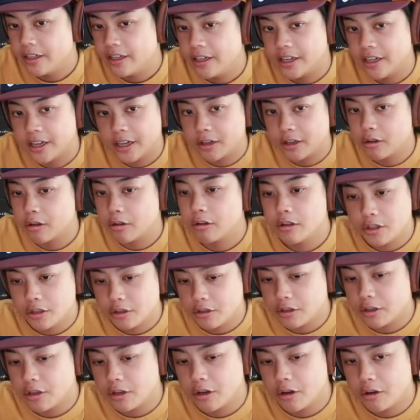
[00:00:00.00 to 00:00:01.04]
I encourage you
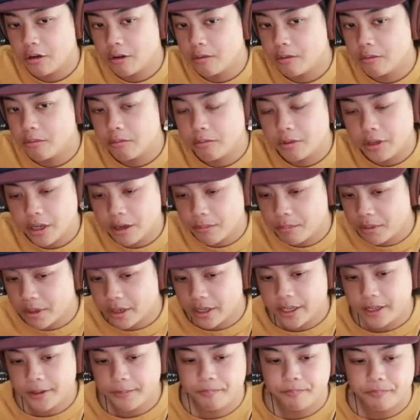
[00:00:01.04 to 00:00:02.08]
to go read up on
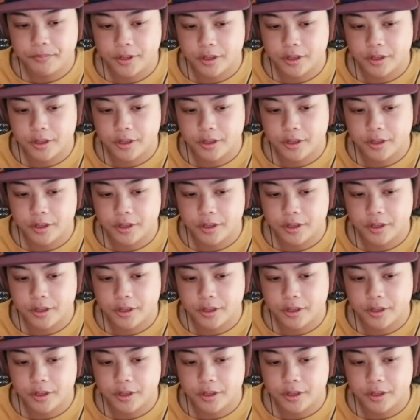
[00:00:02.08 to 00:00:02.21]
it.